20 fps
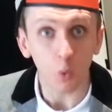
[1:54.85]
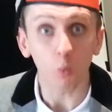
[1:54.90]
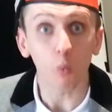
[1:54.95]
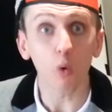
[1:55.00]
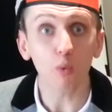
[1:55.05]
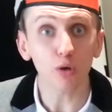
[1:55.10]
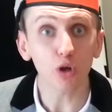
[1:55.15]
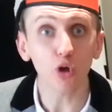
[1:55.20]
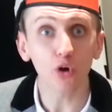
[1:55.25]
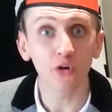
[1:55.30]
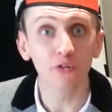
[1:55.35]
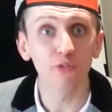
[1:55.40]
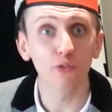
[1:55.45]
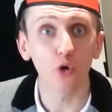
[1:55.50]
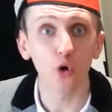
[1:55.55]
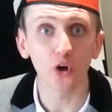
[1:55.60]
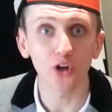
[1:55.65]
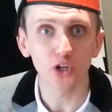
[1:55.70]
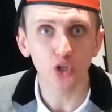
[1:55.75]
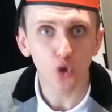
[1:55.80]
What we're looking
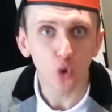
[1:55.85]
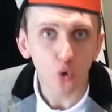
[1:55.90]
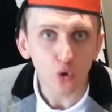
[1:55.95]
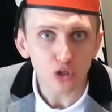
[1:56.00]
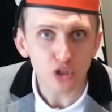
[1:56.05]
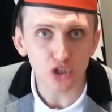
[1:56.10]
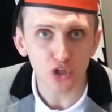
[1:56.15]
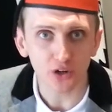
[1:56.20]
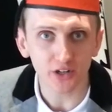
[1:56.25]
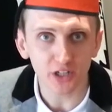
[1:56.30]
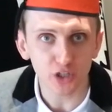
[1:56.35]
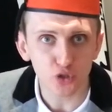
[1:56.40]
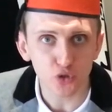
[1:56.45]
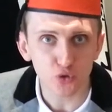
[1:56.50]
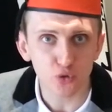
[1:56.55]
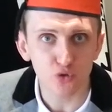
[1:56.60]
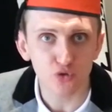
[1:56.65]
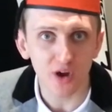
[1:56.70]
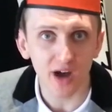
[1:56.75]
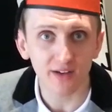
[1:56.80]
for in your sonic
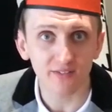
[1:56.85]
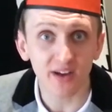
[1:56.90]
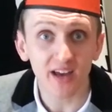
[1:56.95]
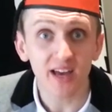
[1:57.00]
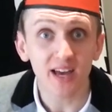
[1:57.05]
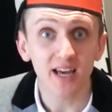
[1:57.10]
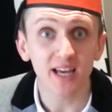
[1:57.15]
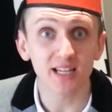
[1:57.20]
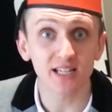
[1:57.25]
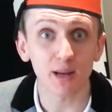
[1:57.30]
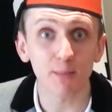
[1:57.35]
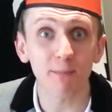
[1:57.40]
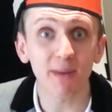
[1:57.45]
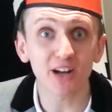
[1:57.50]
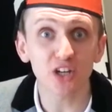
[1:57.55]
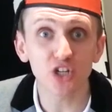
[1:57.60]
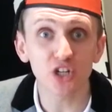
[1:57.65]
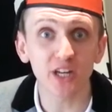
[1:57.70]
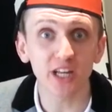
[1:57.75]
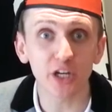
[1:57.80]
screwdriver is
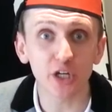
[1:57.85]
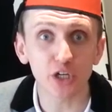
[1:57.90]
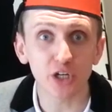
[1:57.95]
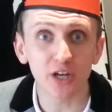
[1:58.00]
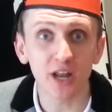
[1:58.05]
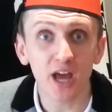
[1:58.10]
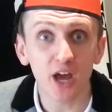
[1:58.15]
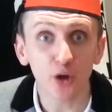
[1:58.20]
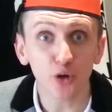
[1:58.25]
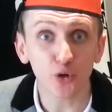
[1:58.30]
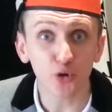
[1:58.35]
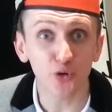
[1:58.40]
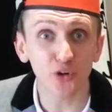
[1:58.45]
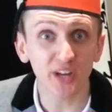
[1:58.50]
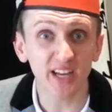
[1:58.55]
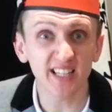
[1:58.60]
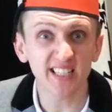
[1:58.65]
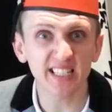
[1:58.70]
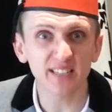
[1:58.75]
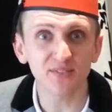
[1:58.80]
imagination,
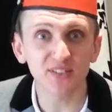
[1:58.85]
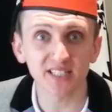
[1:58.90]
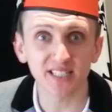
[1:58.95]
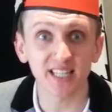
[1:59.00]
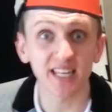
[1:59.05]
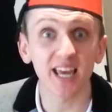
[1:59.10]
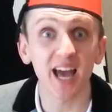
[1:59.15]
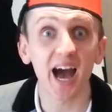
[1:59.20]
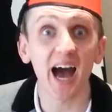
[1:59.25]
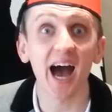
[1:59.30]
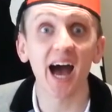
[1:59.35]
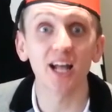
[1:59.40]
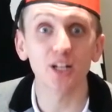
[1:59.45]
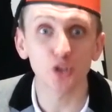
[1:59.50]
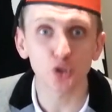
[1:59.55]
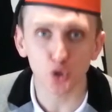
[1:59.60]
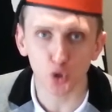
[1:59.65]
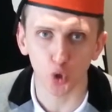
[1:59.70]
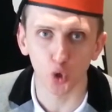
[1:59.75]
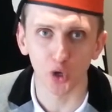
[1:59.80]
creativity,
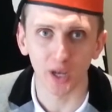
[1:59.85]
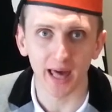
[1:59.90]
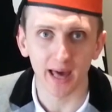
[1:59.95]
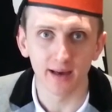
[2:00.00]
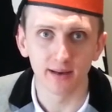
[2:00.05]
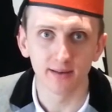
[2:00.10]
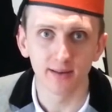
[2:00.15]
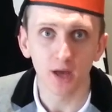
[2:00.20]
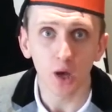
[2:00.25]
and colour.